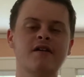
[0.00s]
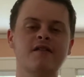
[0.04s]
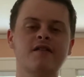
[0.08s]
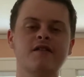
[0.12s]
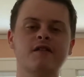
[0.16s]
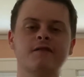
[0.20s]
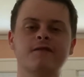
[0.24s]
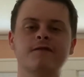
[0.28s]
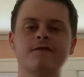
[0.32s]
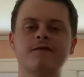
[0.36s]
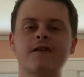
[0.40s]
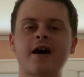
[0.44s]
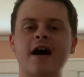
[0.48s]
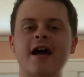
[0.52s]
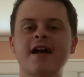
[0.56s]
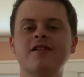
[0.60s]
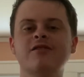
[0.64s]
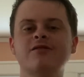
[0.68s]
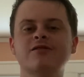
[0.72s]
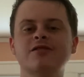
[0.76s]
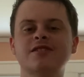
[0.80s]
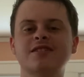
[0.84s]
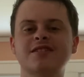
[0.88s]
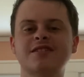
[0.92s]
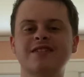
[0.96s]
their
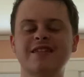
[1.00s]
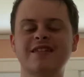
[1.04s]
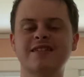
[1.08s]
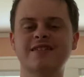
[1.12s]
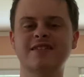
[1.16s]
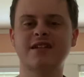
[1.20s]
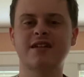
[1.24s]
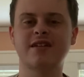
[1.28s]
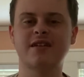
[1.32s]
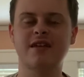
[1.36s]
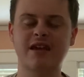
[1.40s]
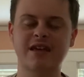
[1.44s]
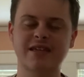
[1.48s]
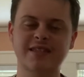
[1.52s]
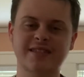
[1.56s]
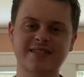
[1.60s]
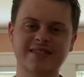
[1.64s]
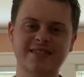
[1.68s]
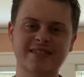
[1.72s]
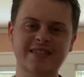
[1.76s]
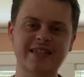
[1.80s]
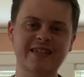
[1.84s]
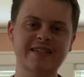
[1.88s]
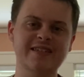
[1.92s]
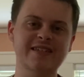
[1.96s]
final season is
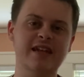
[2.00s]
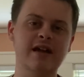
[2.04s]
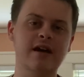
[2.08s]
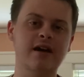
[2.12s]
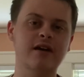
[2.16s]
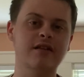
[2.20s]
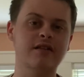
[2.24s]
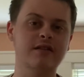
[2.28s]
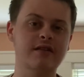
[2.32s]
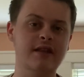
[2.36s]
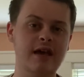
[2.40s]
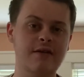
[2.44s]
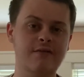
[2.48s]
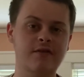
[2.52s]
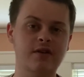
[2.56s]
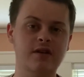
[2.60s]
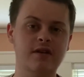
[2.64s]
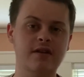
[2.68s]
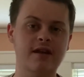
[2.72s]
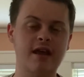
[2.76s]
season 11.